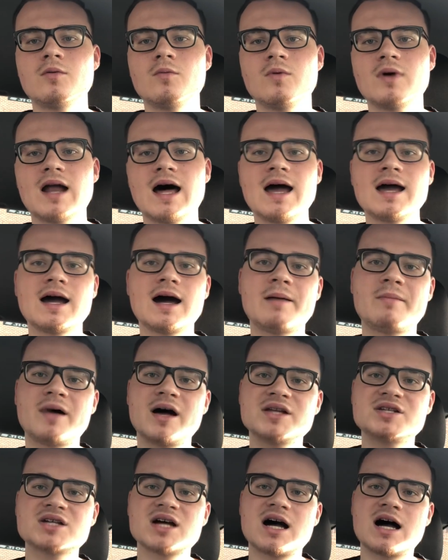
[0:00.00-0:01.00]
When I got
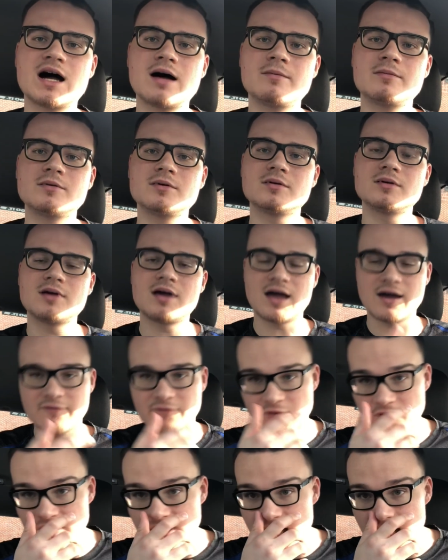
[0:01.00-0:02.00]
my job at
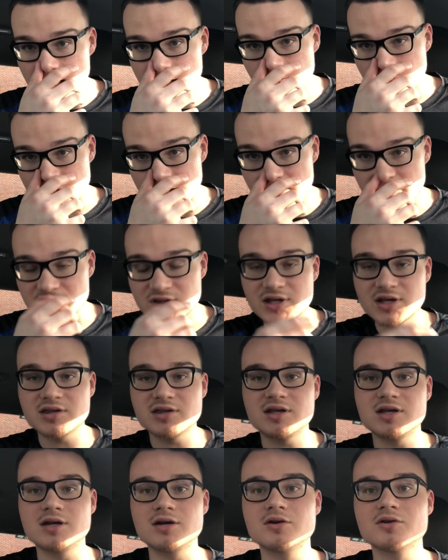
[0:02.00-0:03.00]
Foot Locker when I was
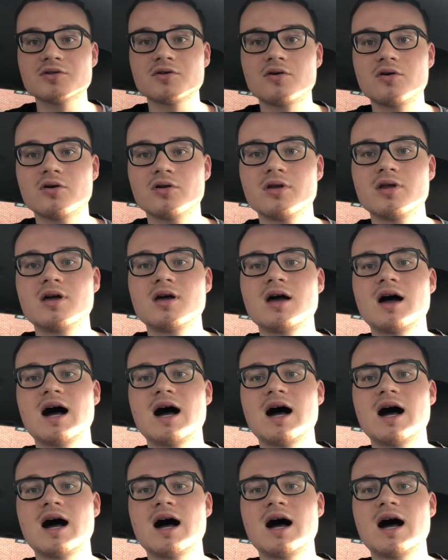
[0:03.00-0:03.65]
16 years old,